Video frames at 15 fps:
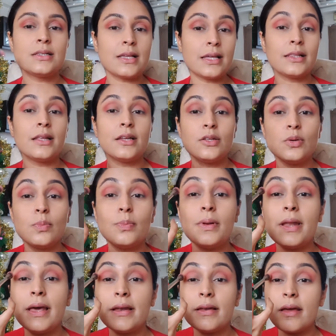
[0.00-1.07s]
and then you
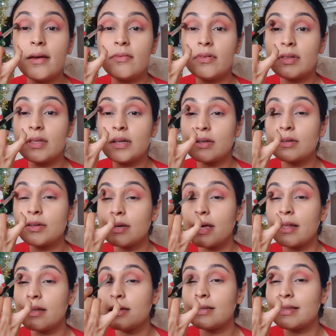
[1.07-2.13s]
blend everything
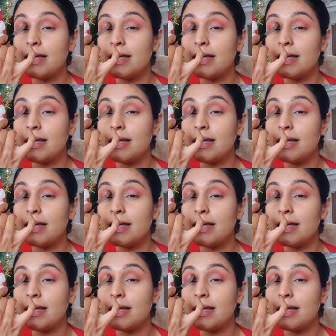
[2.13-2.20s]
together.